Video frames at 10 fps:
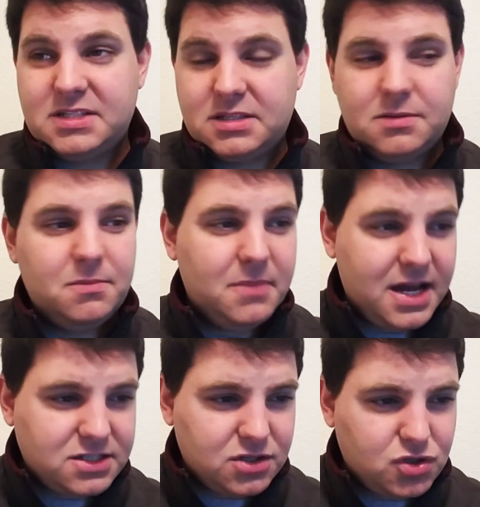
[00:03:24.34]

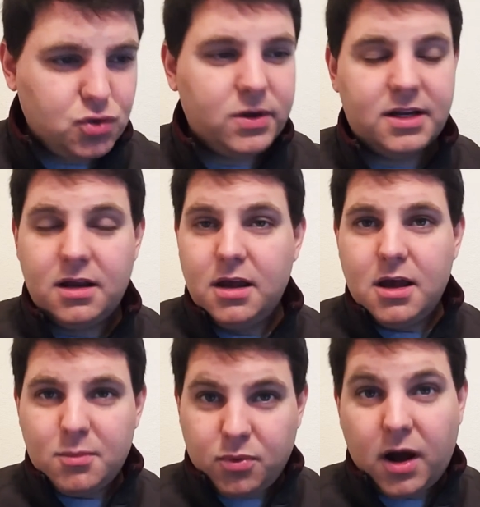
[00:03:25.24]
Massasoit
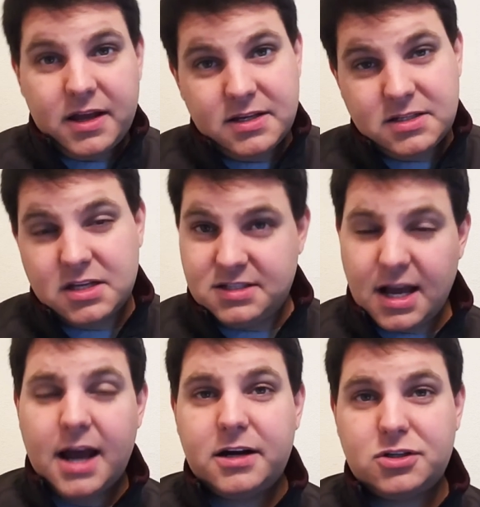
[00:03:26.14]
brought his
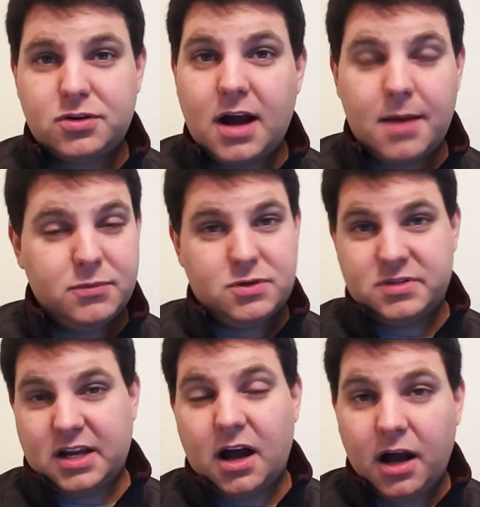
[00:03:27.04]
entire tribe, which was
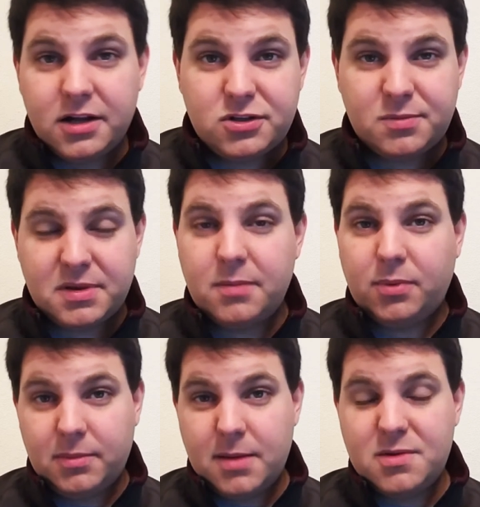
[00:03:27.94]
like 100
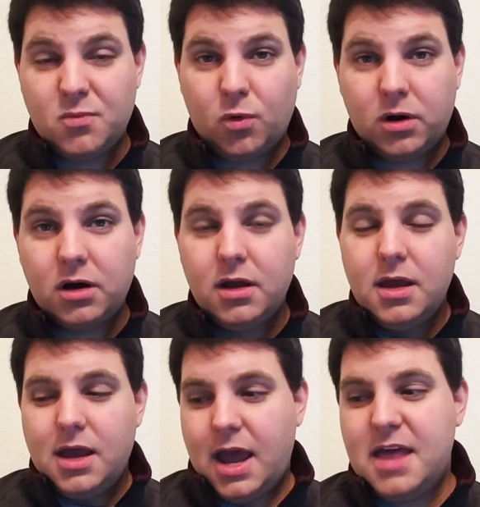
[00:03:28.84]
people, maybe more.
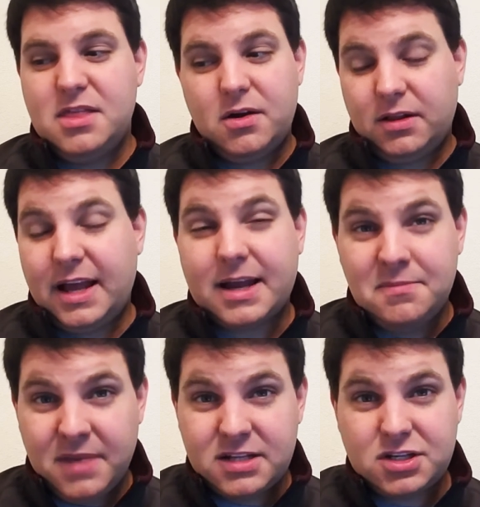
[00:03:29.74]
And there, like I
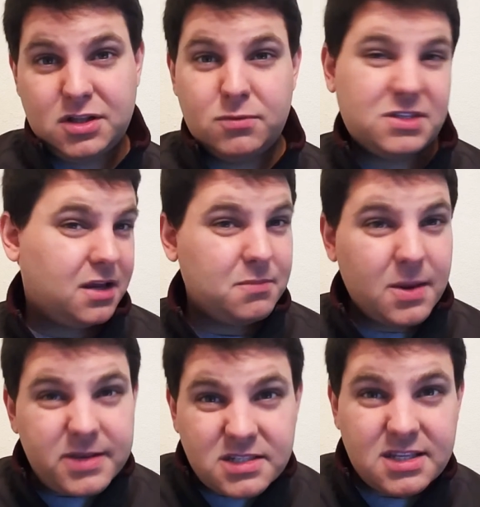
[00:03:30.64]
mentioned, there was like
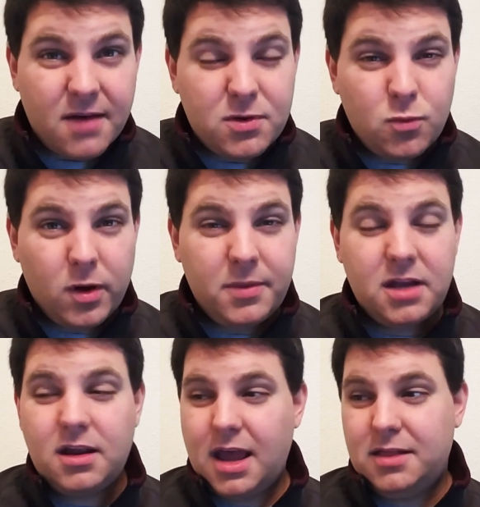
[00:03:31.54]
maybe 7
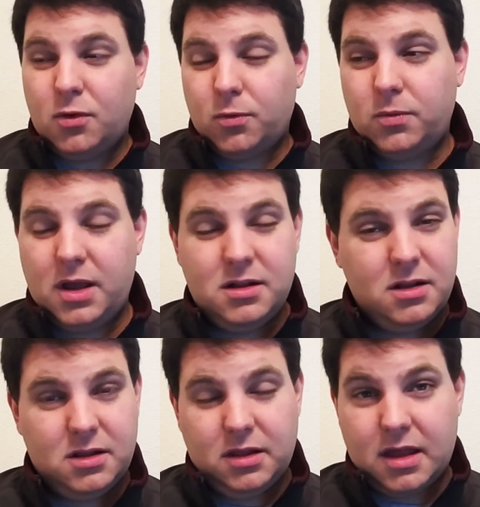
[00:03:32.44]
women
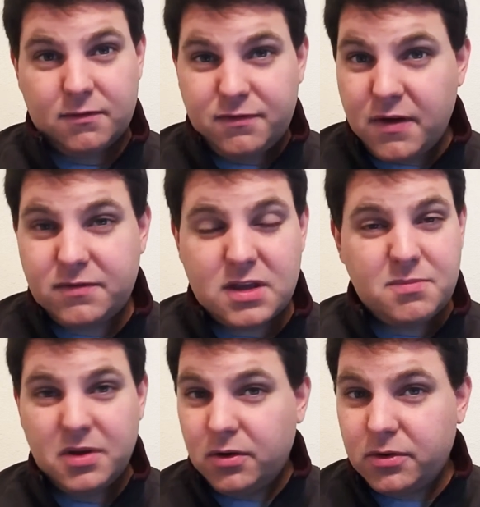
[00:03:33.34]
and like 50
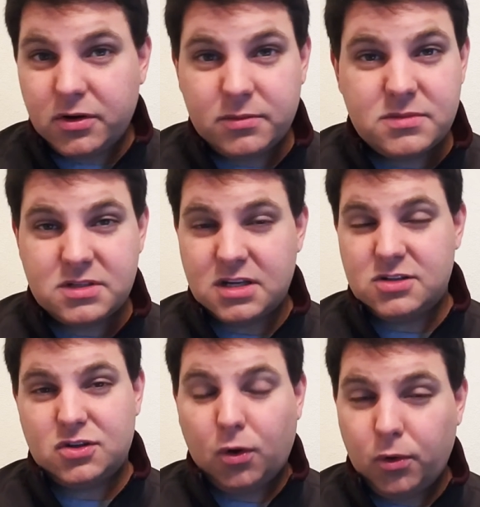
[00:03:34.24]
Pilgrims
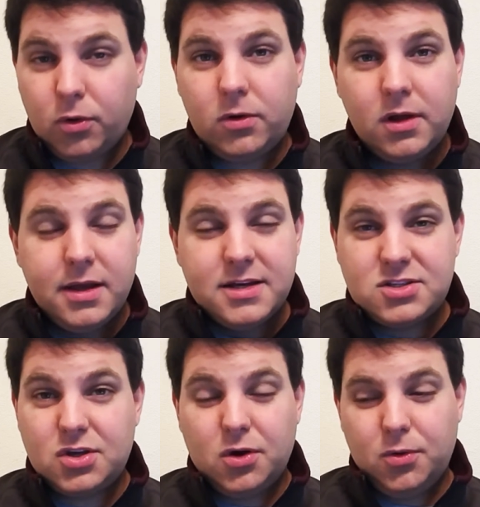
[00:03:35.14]
in total.
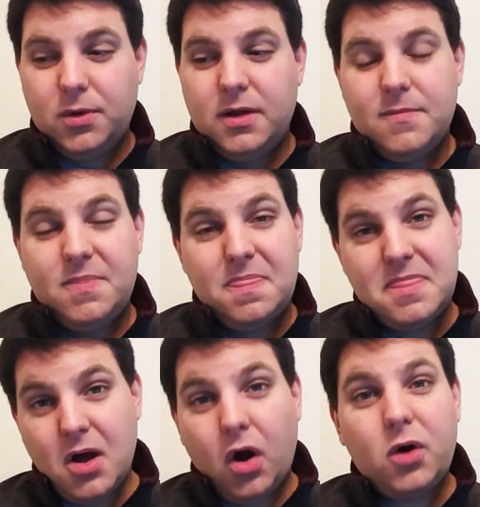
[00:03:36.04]
So
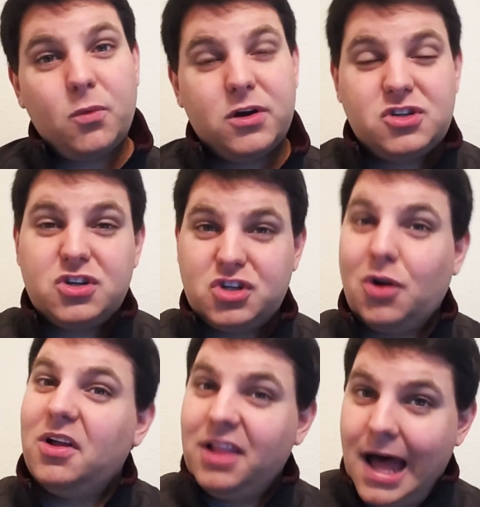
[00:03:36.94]
the artwork should
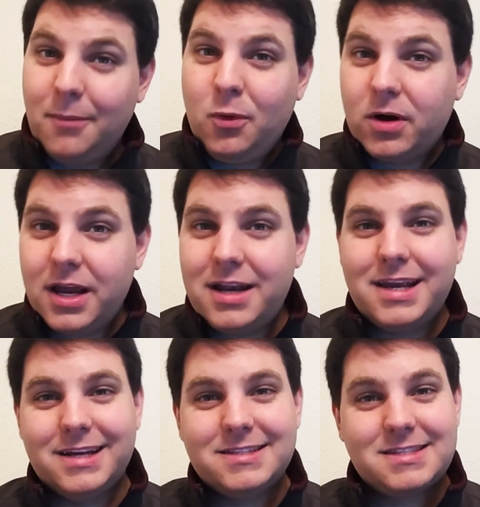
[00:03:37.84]
show a lot more
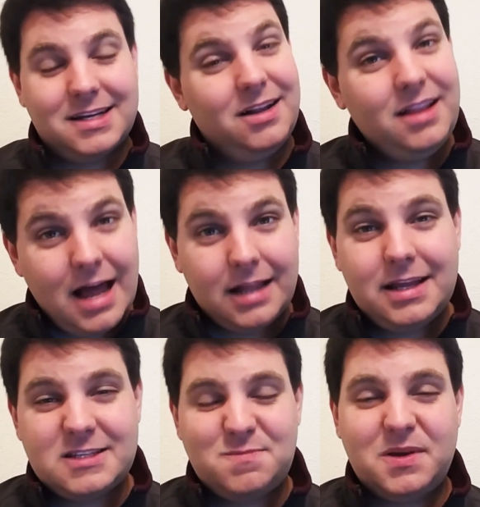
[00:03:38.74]
Indians and a lot
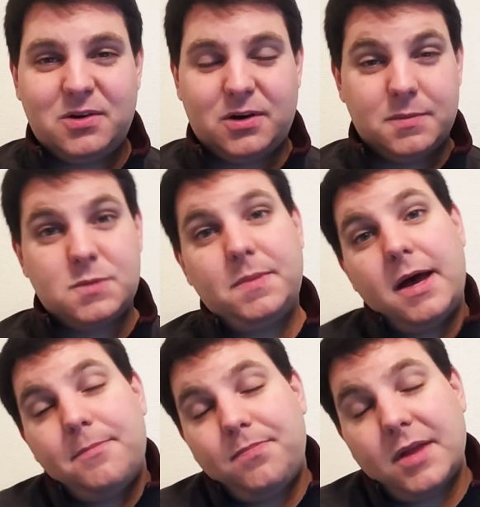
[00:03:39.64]
less Pilgrims.
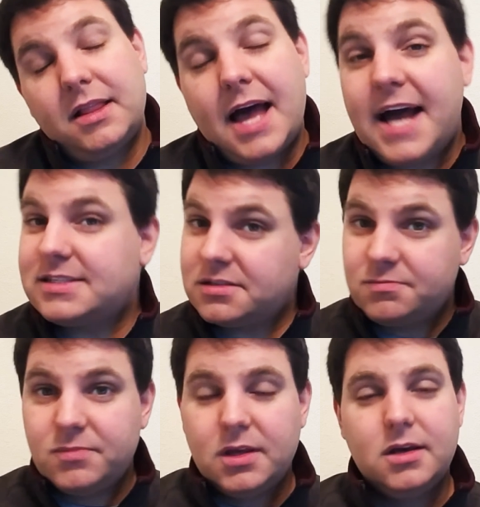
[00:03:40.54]
But alas,
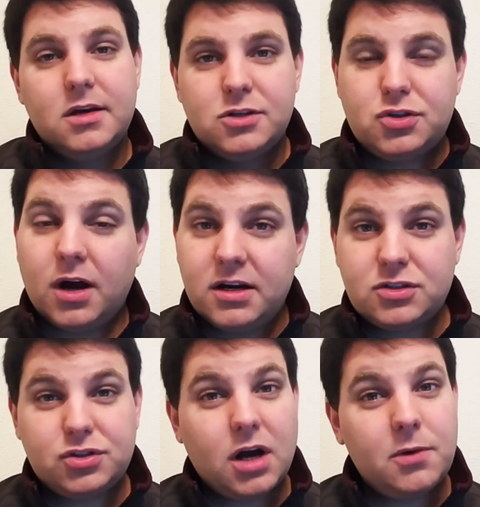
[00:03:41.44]

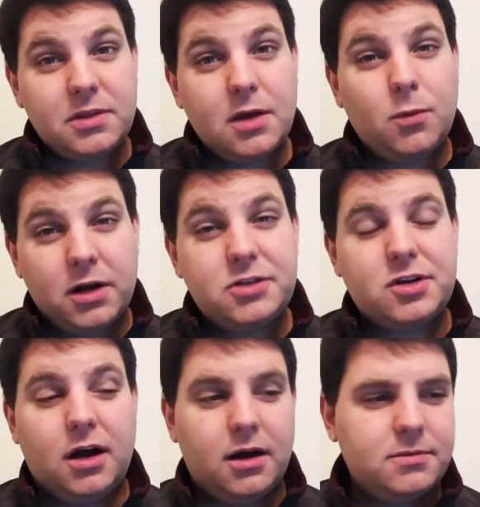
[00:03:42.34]
drawers draw what they want to
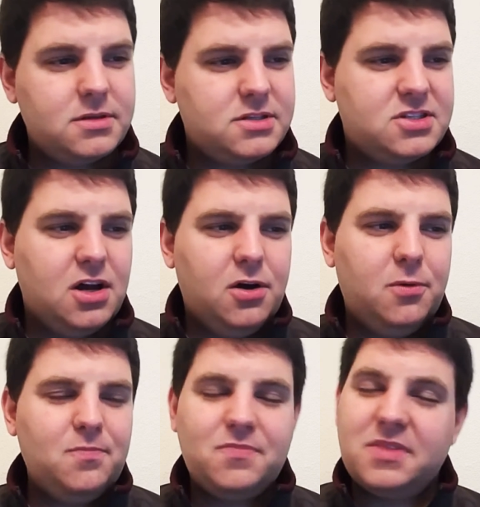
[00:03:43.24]
draw.
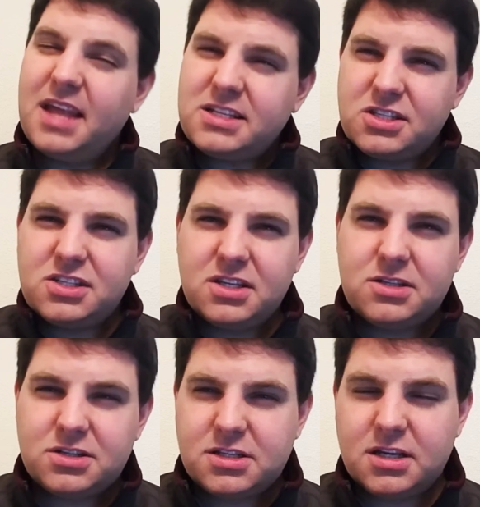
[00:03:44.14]
So that's just
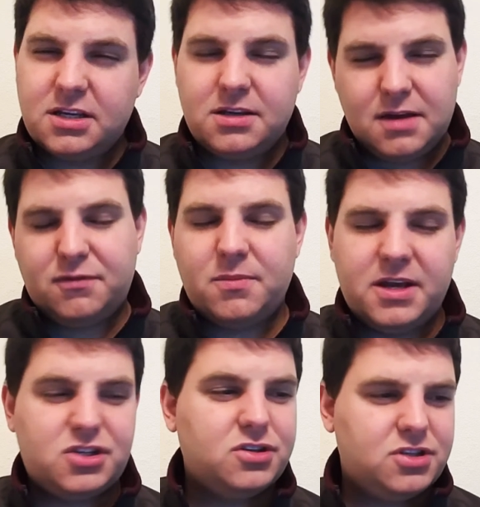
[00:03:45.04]
interesting
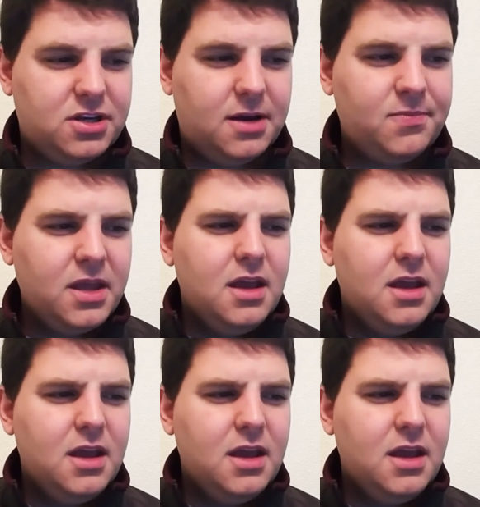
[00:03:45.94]
information to you.